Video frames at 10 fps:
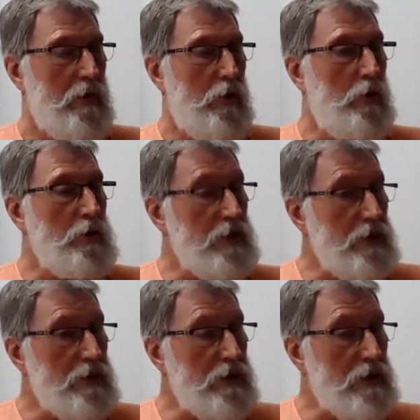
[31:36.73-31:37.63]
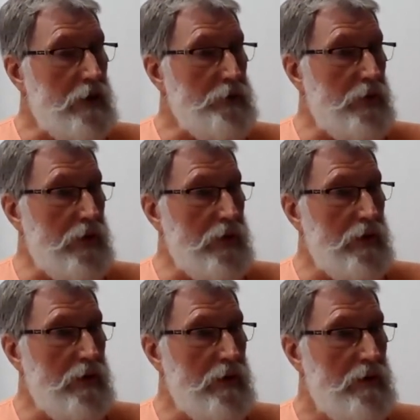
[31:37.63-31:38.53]
A horse eats the same
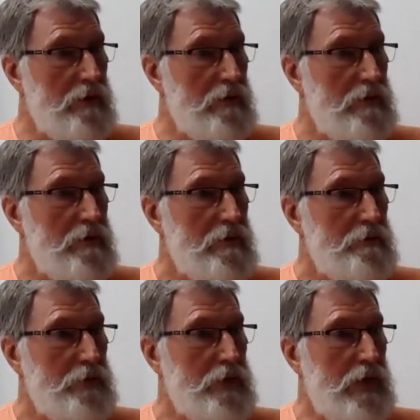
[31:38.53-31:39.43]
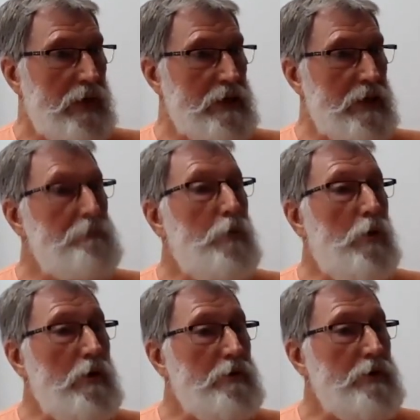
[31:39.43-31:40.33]
thing, but it has to eat
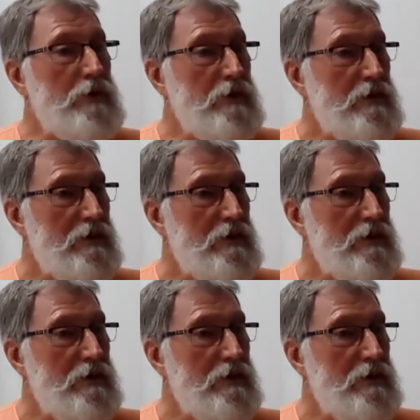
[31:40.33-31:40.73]
more of it